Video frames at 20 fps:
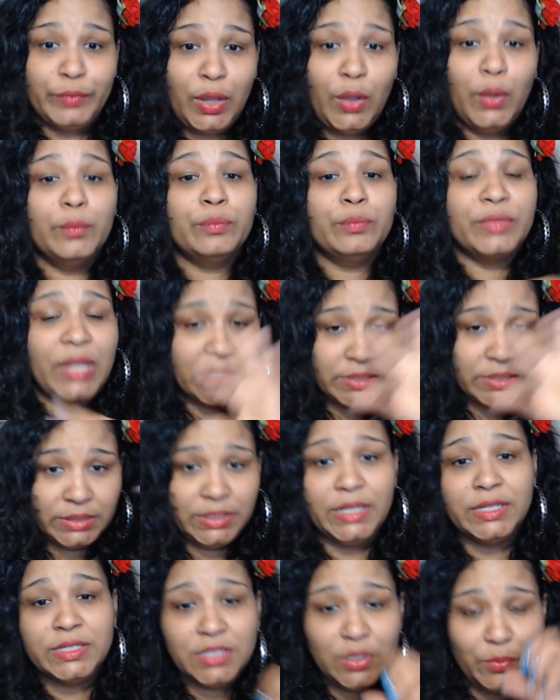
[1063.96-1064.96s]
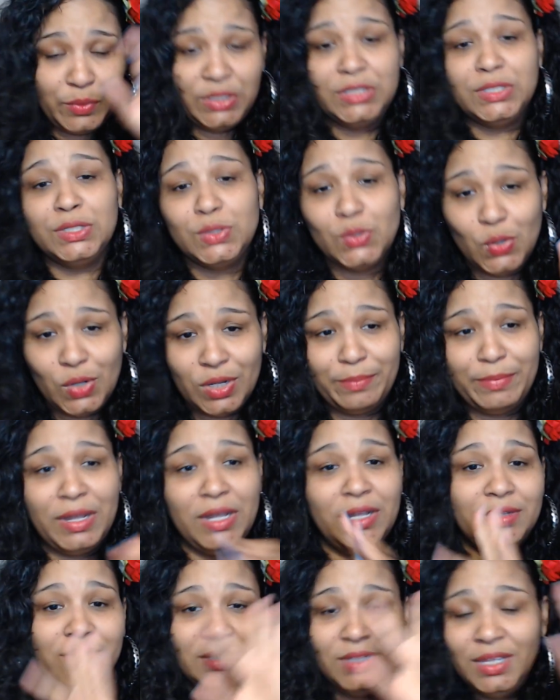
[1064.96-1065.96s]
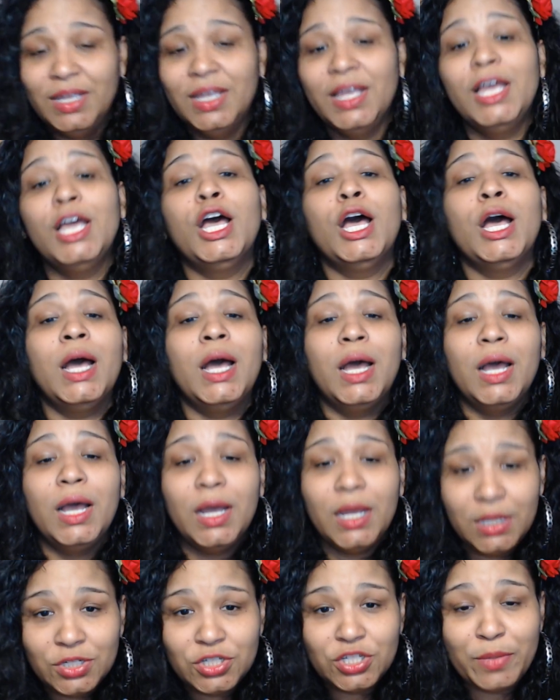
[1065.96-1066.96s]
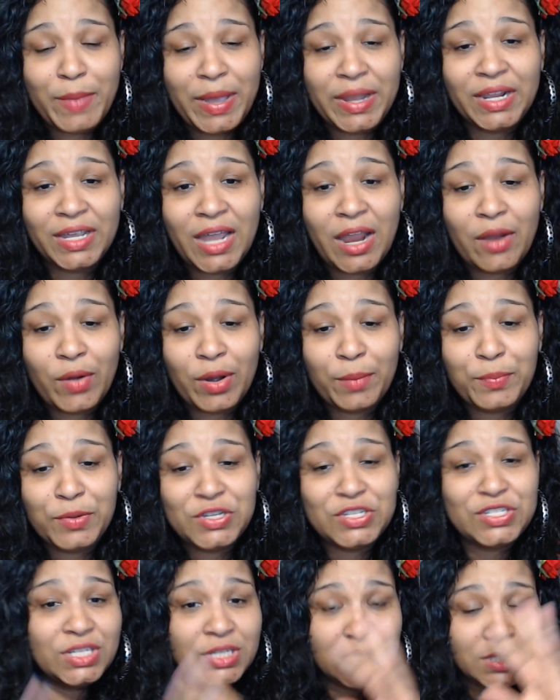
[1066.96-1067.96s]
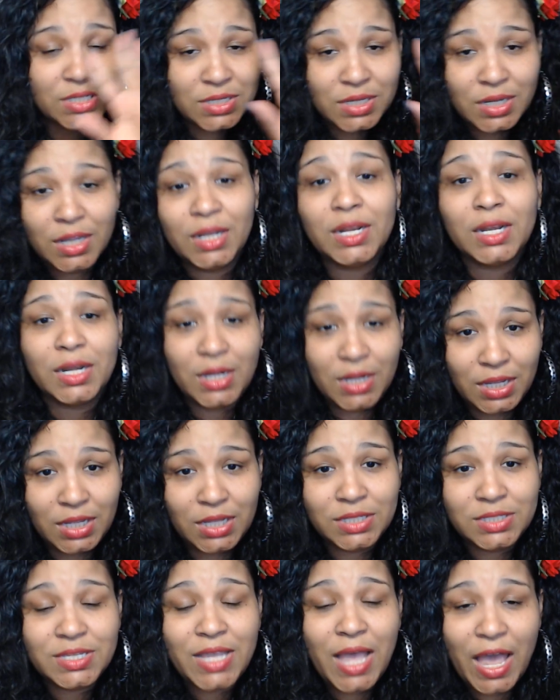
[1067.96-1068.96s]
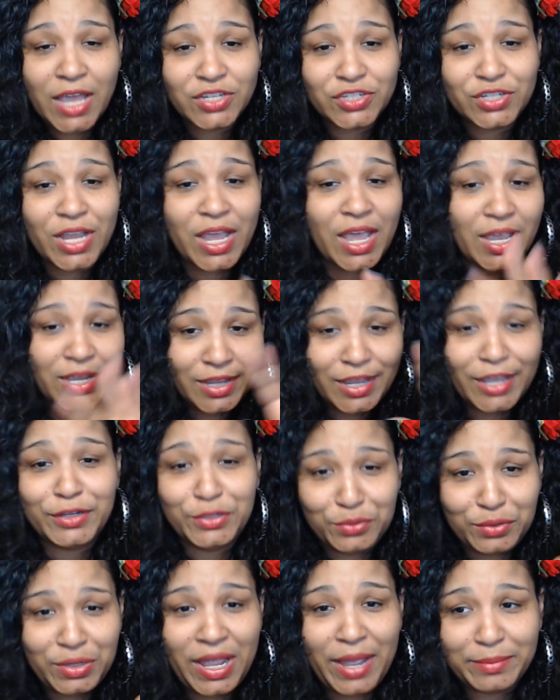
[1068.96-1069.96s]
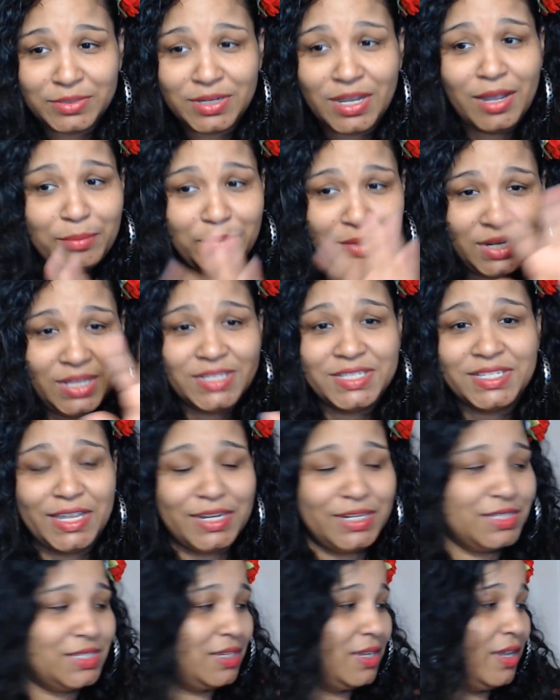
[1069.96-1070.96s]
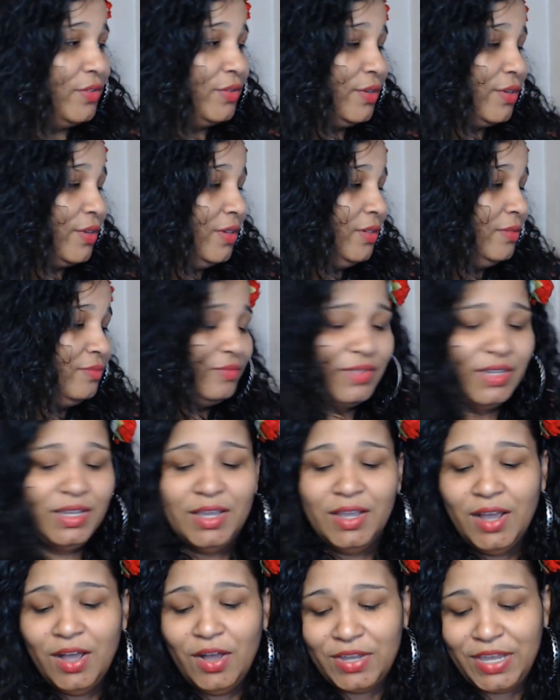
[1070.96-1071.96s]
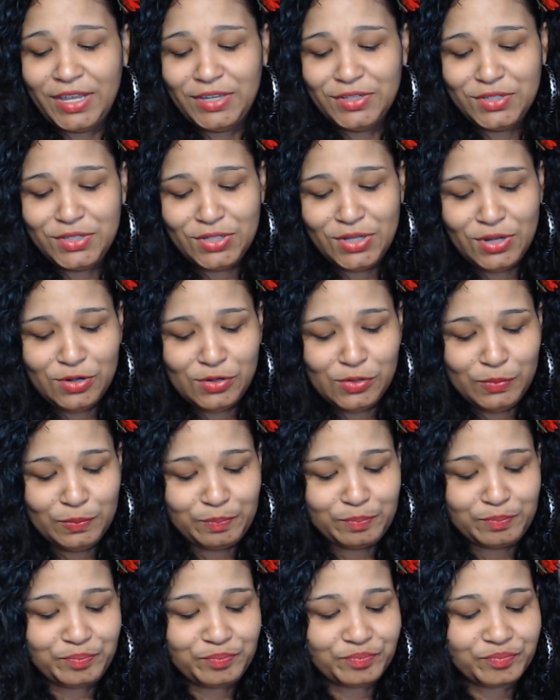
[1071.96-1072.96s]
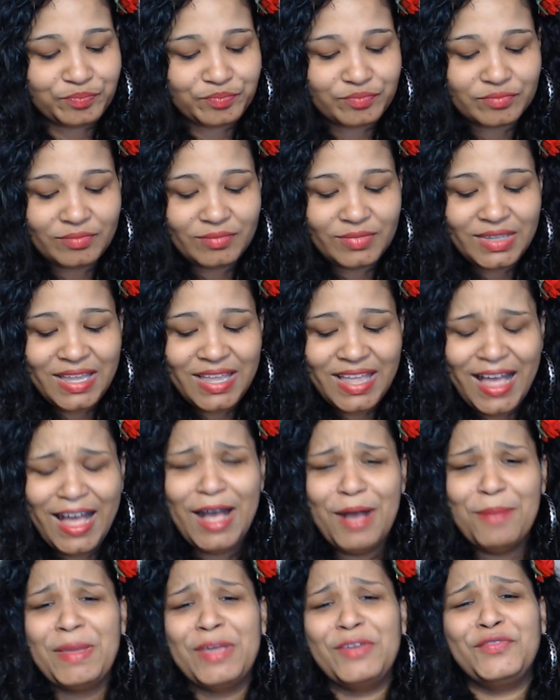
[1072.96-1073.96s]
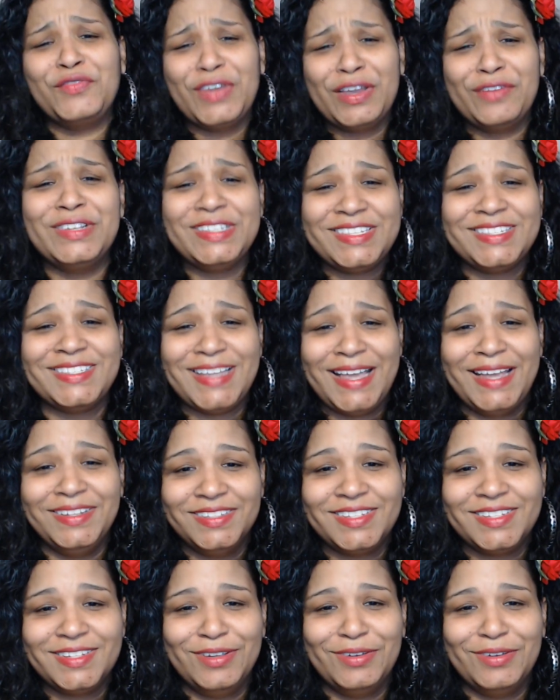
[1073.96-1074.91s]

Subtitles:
That's the next thing we need to talk about. Shamanic Airwag Priestess needs hashtag a new laptop. Let's get it together, girl. Okay, so my favorite scent.